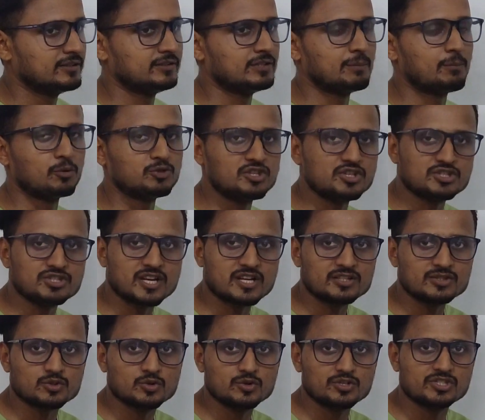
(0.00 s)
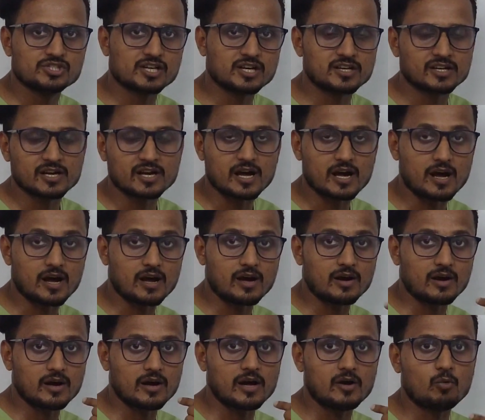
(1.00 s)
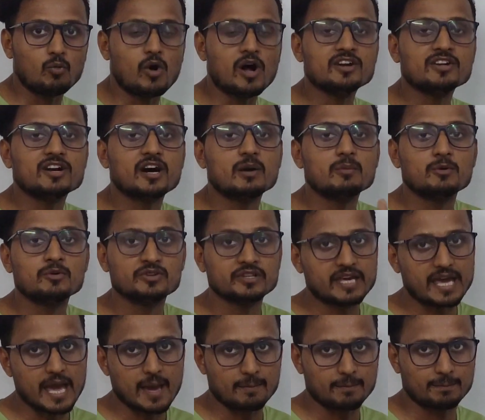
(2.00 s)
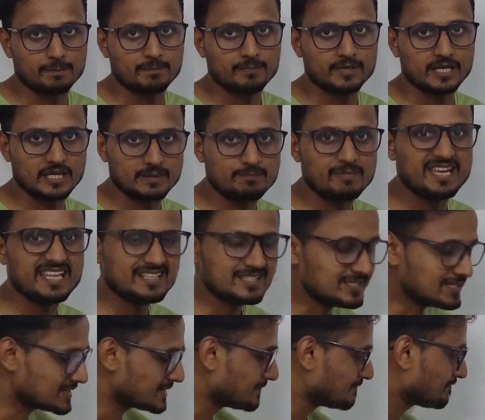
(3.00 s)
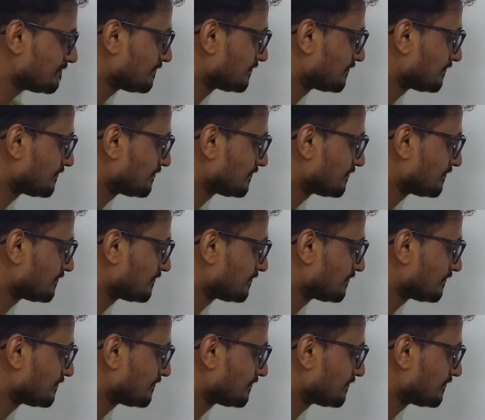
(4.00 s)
the positions which are 1 carbon gap, it means